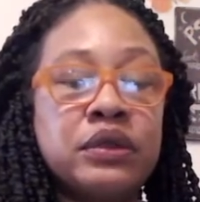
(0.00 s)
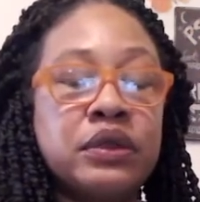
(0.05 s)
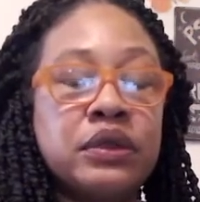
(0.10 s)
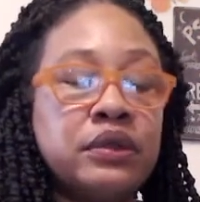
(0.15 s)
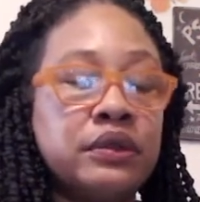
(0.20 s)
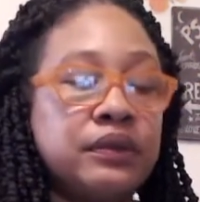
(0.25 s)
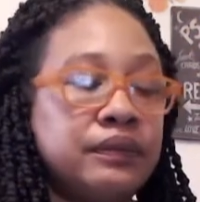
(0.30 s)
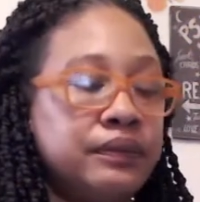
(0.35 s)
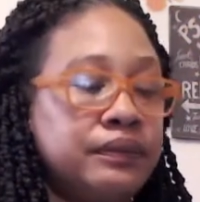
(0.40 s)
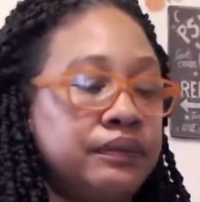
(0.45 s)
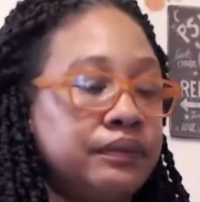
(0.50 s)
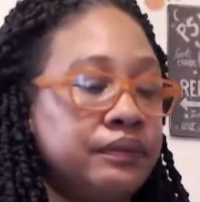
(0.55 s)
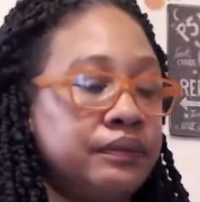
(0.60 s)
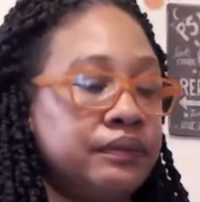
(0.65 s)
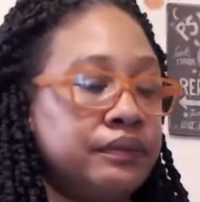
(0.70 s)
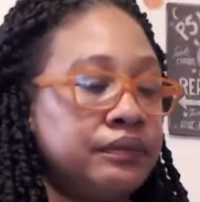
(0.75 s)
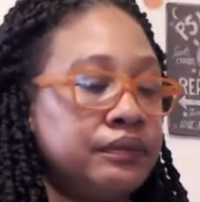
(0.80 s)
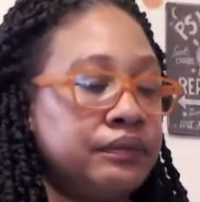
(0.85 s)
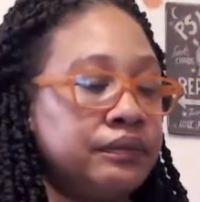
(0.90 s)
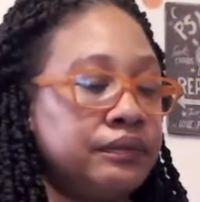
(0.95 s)

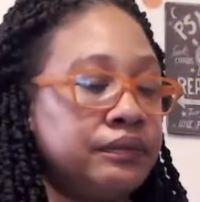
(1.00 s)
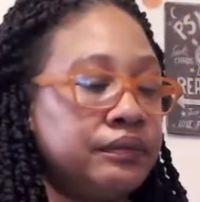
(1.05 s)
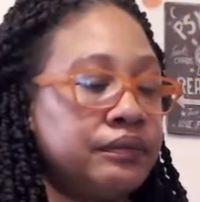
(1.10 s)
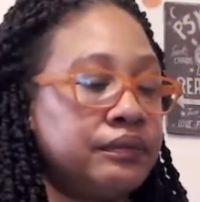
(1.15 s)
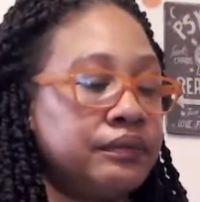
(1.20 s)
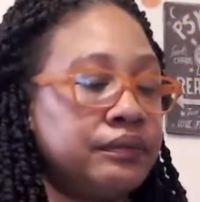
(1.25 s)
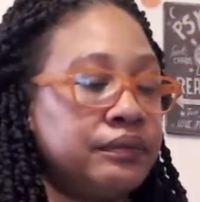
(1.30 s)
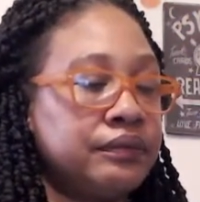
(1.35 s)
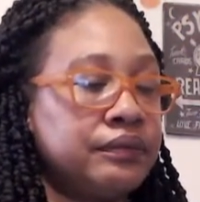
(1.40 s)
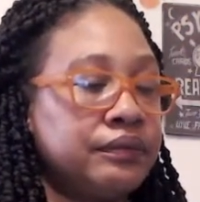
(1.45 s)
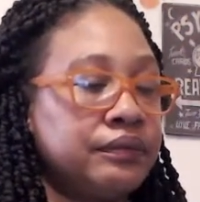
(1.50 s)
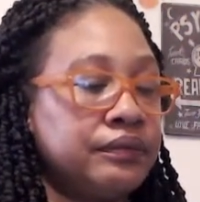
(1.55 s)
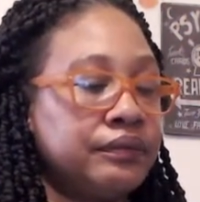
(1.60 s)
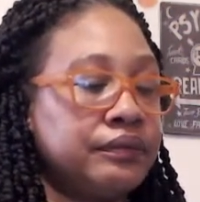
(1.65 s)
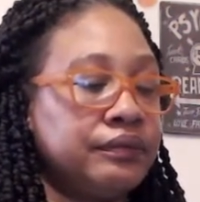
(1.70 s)
Nothing is said.